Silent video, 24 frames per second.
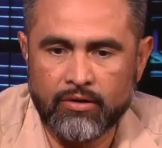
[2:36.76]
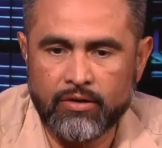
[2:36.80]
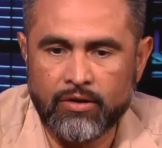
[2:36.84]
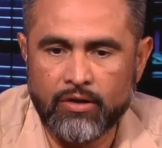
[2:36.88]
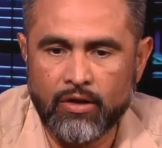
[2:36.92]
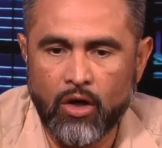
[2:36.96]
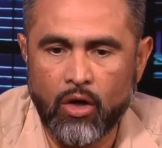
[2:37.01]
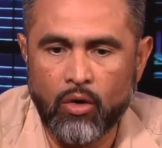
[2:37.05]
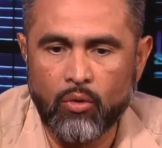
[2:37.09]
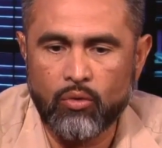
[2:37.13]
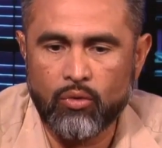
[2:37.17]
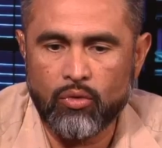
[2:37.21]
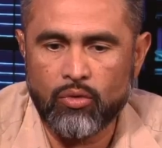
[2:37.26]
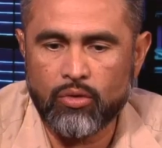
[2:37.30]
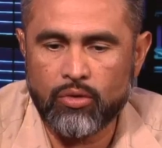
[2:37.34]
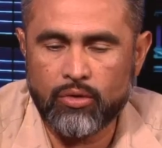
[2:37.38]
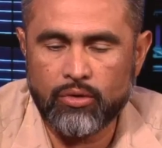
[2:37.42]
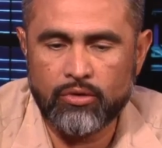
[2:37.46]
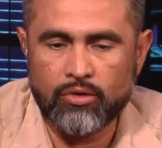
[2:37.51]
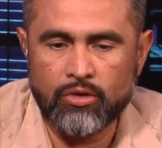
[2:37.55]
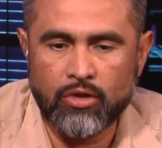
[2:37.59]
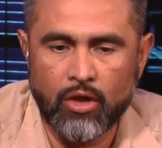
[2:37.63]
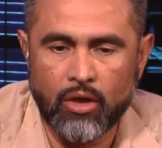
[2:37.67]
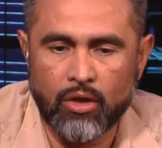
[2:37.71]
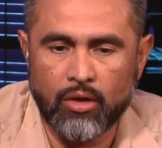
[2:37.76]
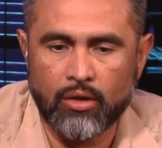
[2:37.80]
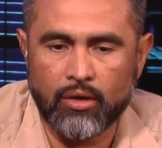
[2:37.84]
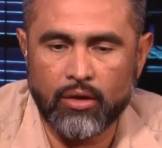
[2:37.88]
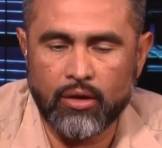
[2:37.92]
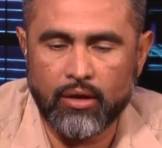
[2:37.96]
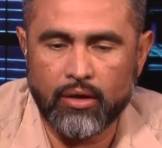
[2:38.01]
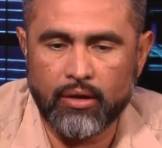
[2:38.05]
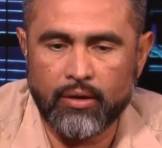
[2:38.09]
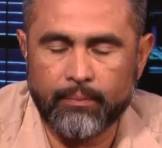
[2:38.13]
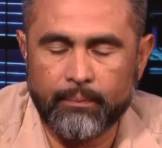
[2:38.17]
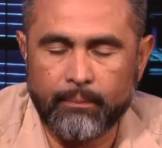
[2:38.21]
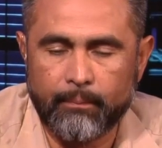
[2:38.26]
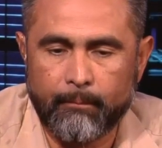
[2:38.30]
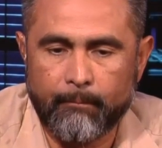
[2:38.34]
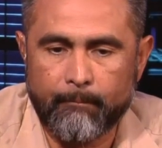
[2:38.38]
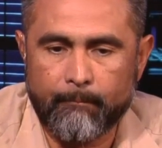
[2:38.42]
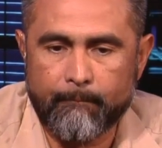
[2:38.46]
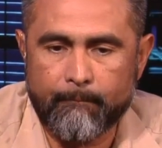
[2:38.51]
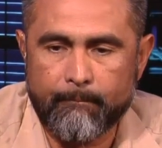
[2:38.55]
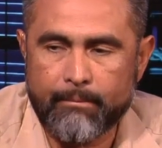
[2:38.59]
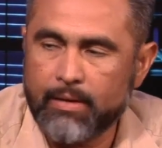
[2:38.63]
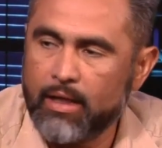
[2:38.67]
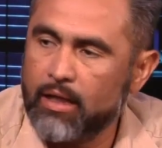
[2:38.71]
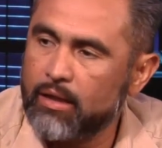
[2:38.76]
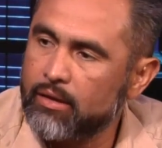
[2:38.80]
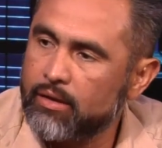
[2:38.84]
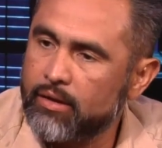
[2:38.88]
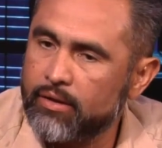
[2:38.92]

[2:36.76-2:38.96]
fighter when they are not as big as the other guy?